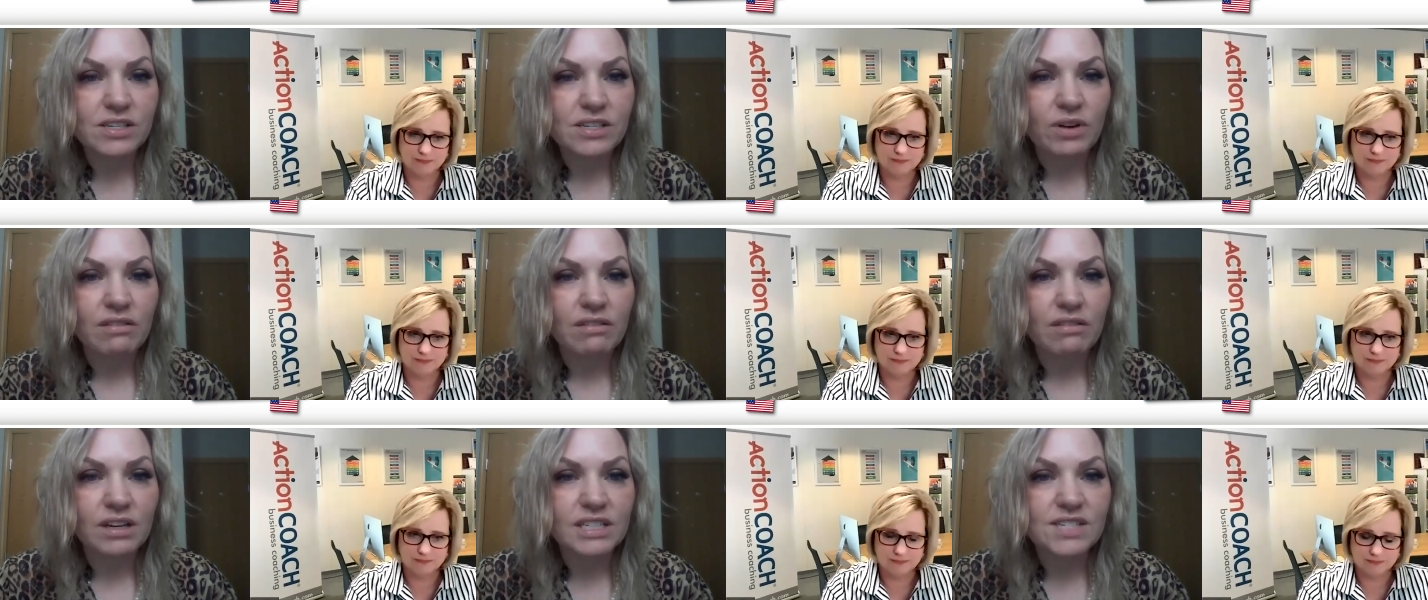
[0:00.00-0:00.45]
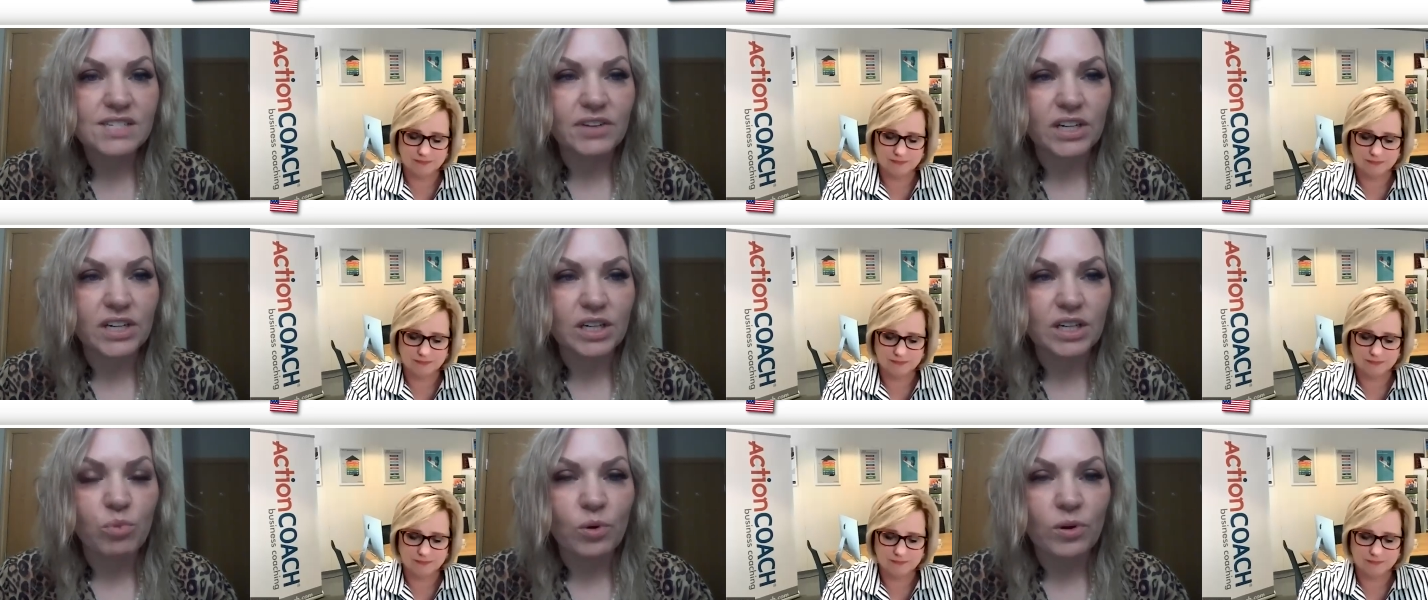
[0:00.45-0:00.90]
Speaker 1: so I think it's
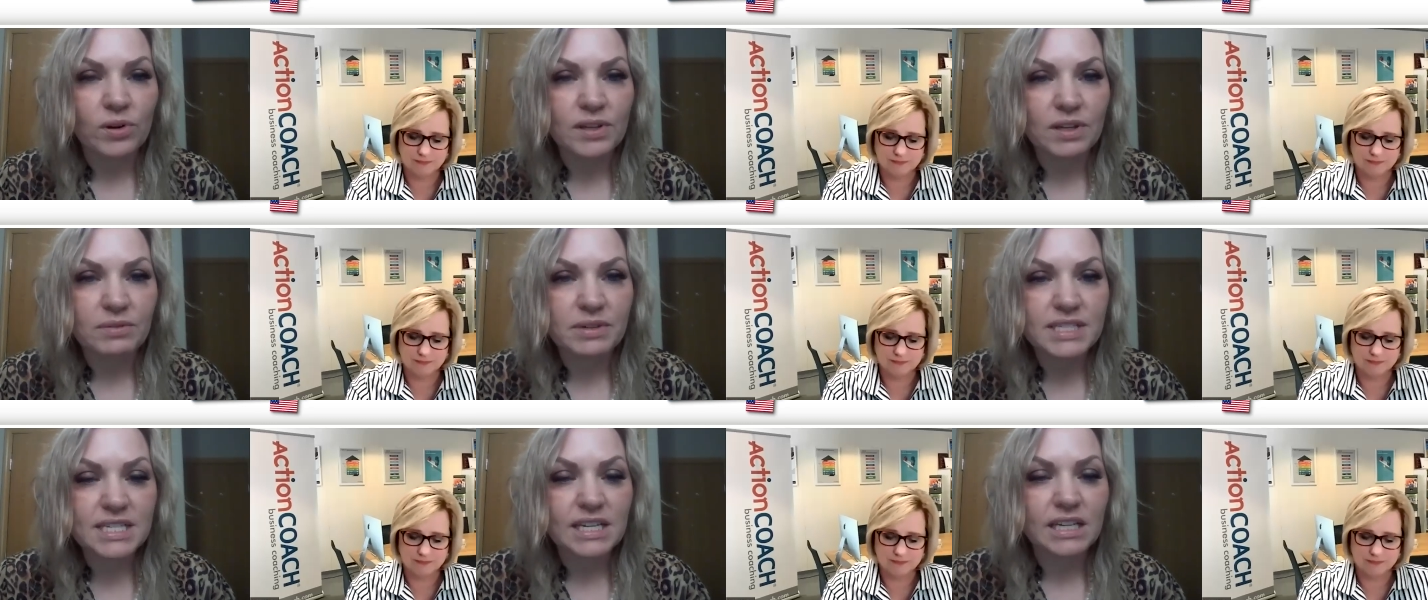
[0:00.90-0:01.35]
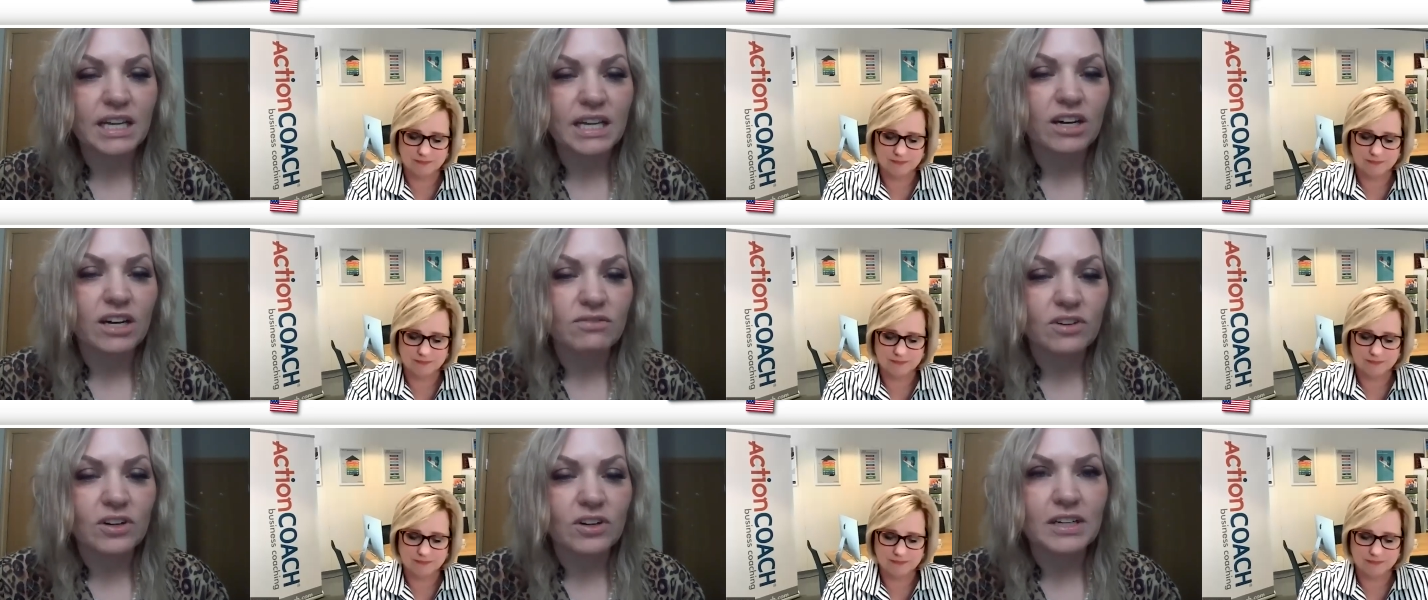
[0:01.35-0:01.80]
very important that we take
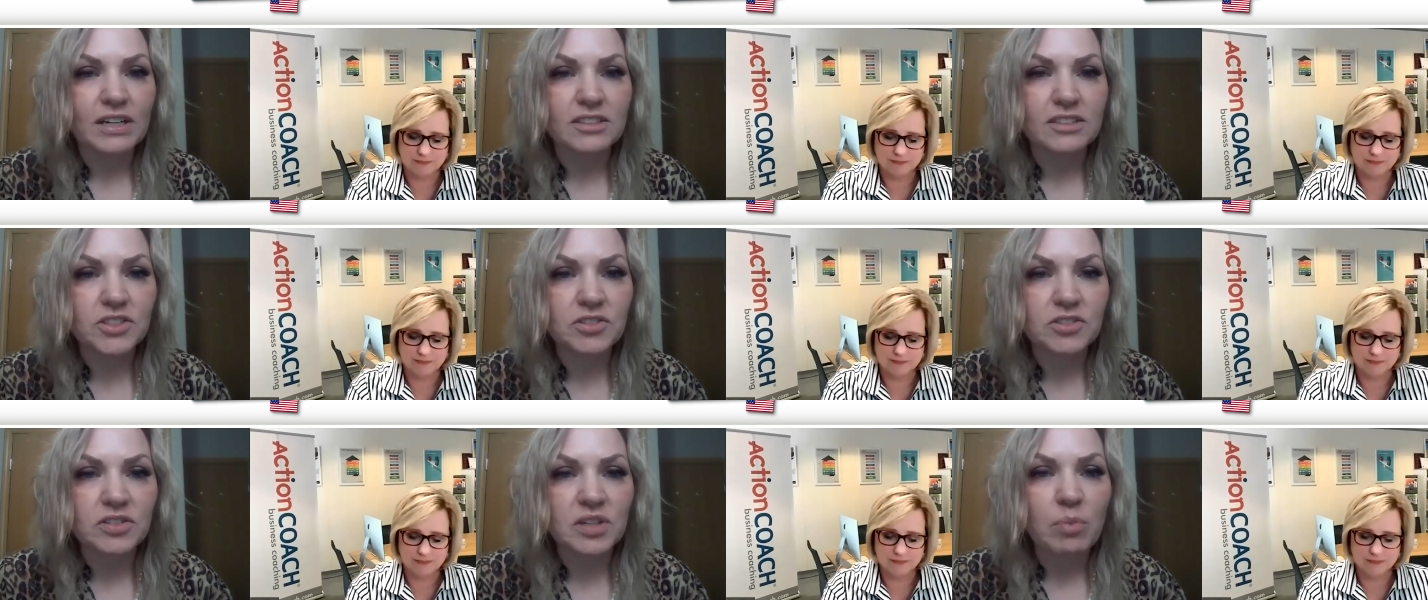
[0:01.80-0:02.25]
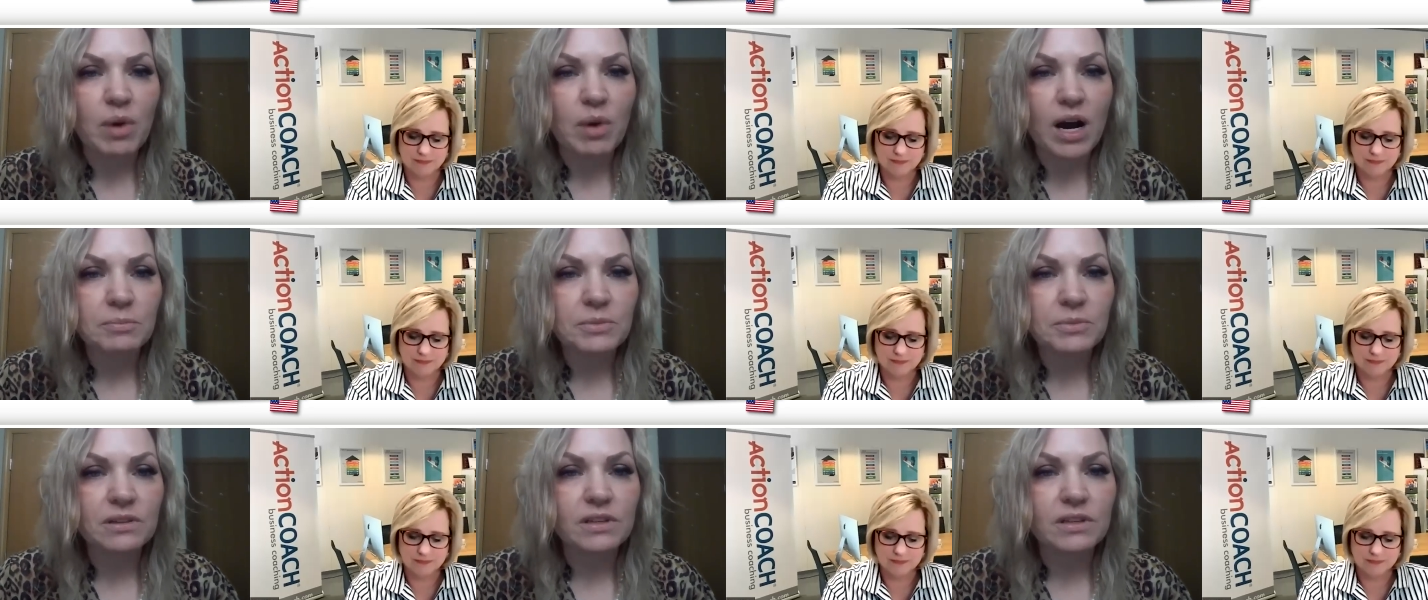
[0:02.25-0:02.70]
care of our elderly
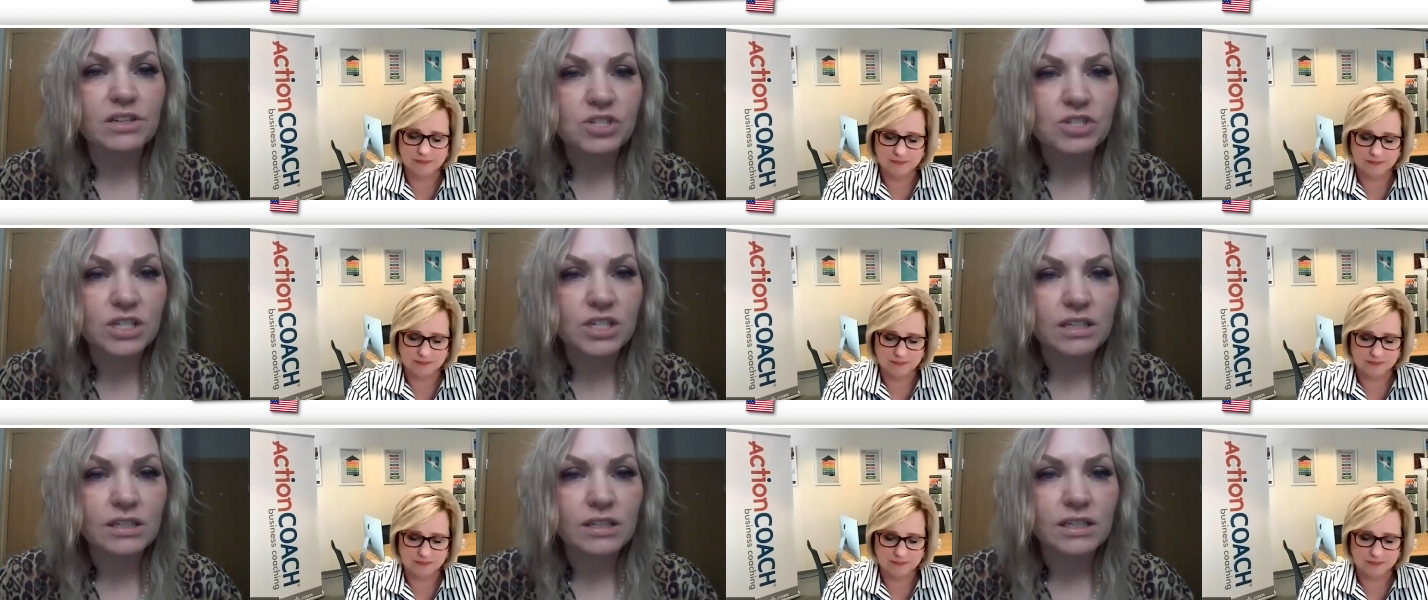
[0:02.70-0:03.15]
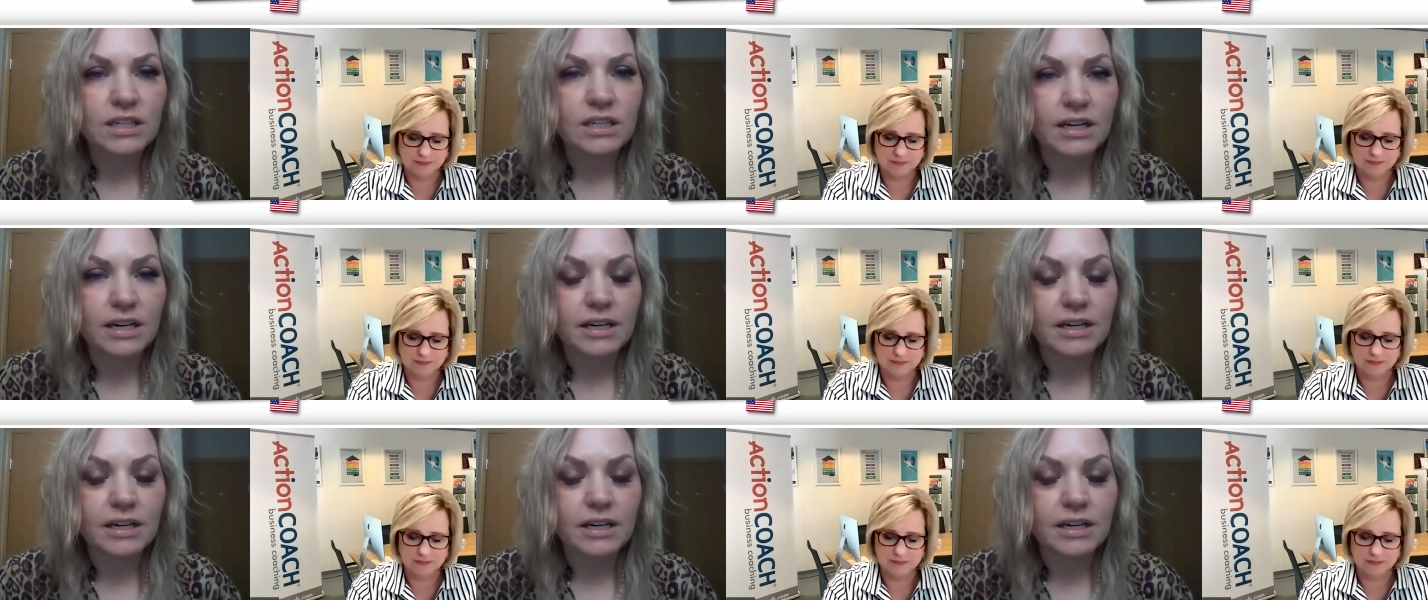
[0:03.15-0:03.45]
population.